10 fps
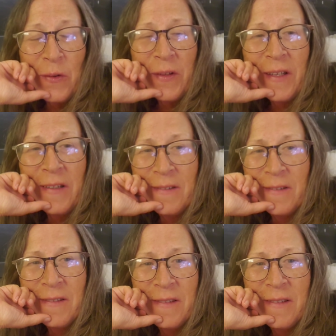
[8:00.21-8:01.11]
that
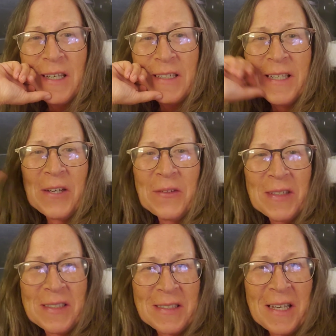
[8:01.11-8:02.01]
a town
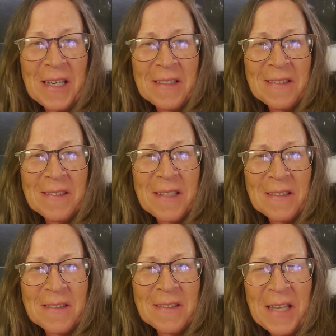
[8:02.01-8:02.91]
this size
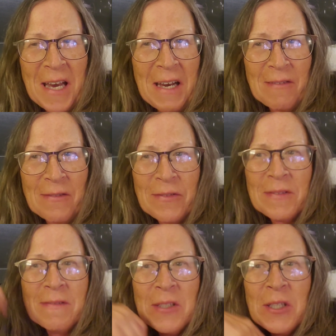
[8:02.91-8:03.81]
doesn't have
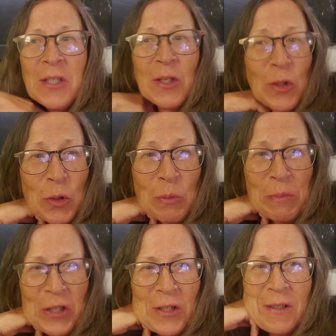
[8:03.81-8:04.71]

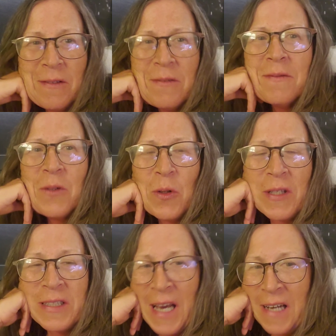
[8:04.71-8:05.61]
Uber or
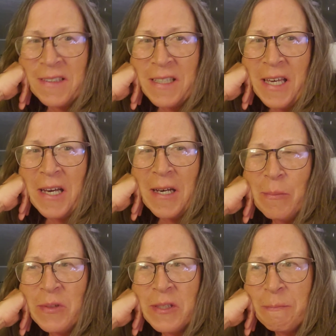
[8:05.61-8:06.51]
taxi
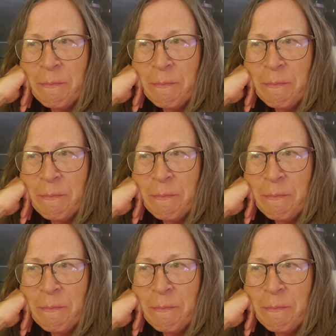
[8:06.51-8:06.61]
cabs.